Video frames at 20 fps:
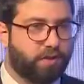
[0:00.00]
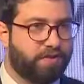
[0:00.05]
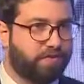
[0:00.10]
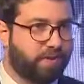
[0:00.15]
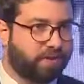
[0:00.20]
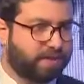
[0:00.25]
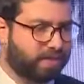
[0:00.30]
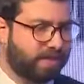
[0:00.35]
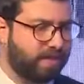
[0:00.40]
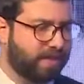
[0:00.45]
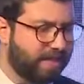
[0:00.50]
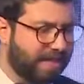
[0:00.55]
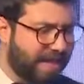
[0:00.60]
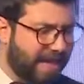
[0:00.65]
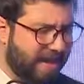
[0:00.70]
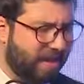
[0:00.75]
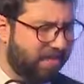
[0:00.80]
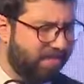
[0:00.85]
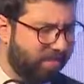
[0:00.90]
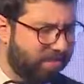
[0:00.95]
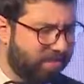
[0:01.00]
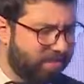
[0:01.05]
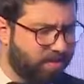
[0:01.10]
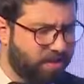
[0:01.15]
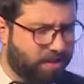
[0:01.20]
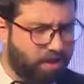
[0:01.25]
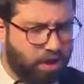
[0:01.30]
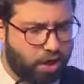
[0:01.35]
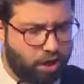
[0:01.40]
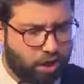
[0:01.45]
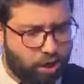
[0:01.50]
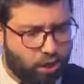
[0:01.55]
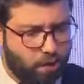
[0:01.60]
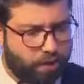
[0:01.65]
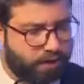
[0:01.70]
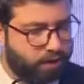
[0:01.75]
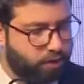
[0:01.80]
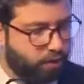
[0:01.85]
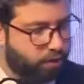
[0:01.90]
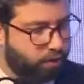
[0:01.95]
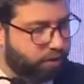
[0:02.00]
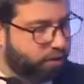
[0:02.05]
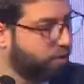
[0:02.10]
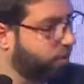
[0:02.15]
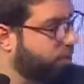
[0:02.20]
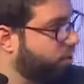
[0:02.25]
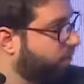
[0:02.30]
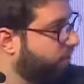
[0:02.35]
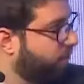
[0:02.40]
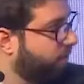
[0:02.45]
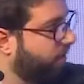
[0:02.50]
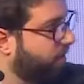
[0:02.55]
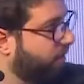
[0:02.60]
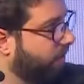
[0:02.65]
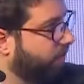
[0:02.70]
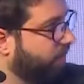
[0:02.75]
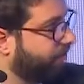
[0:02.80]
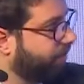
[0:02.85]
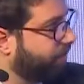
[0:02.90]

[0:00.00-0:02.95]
reflex that they have is going towards social media.